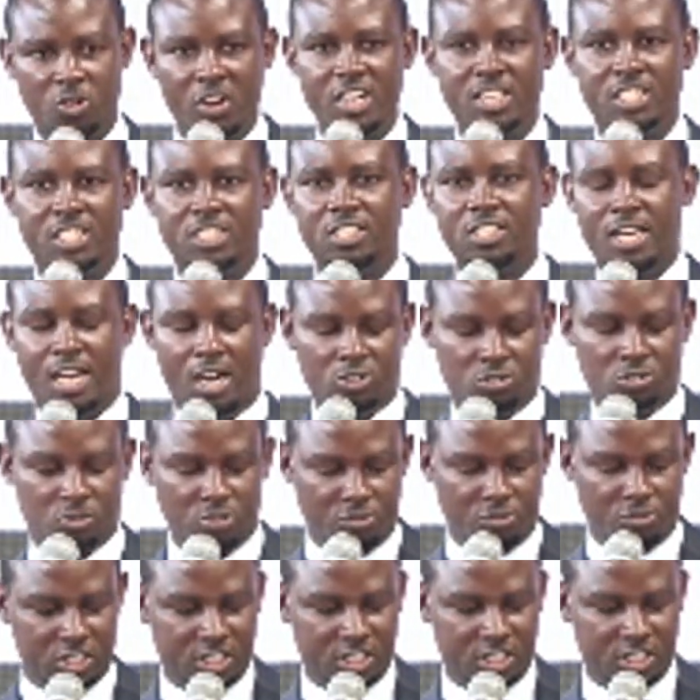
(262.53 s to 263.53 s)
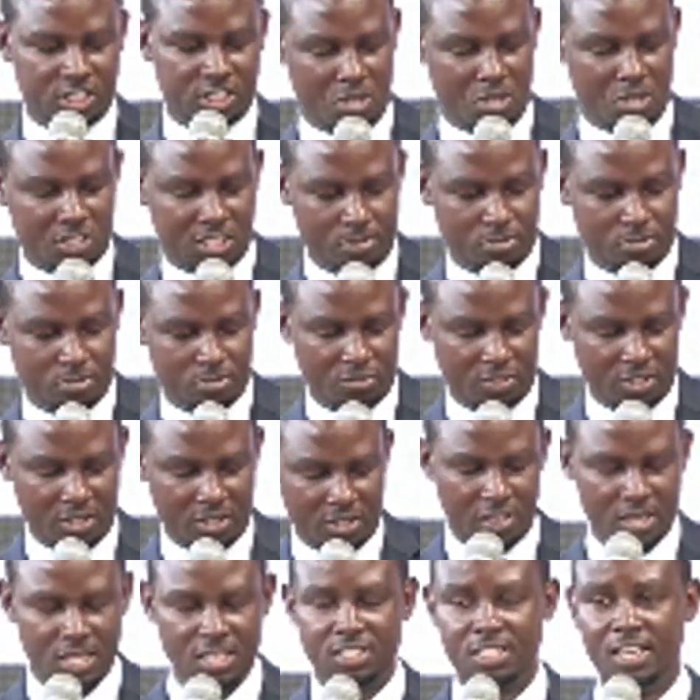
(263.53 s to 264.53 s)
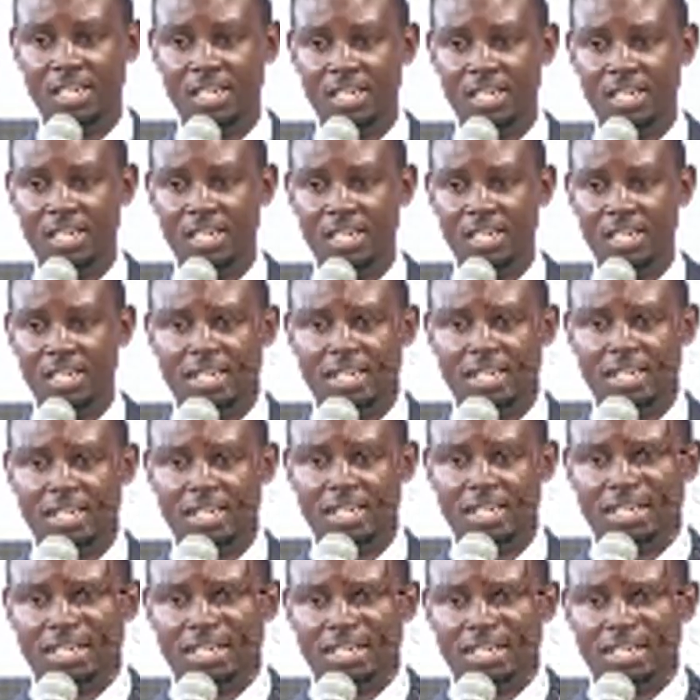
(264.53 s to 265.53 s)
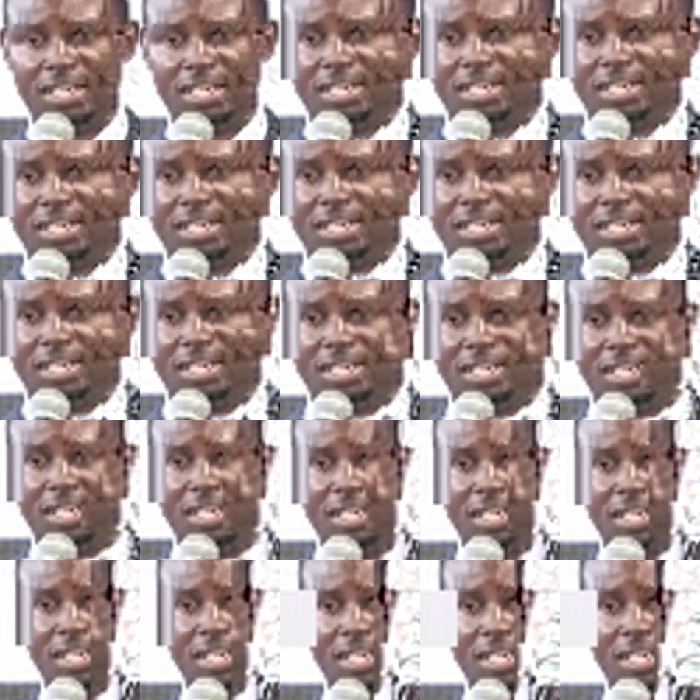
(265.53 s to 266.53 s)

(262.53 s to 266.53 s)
coming, talking about all the insights for